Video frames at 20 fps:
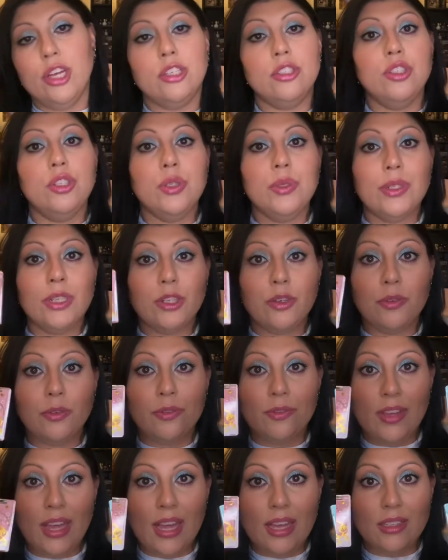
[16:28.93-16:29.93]
two little
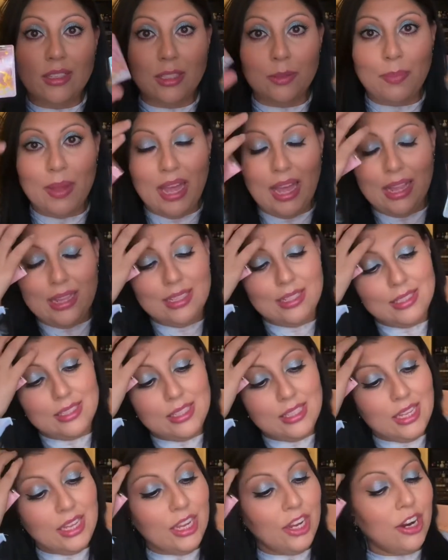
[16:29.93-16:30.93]
face palettes
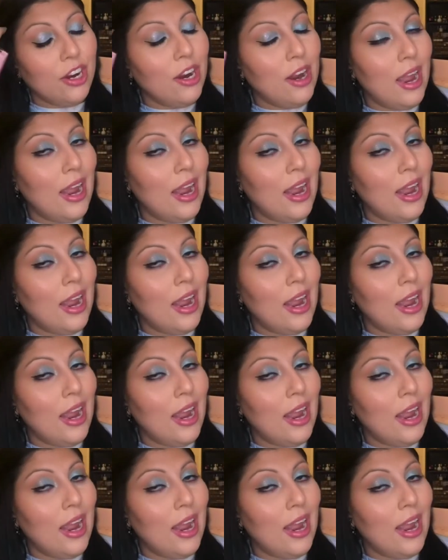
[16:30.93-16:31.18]
here,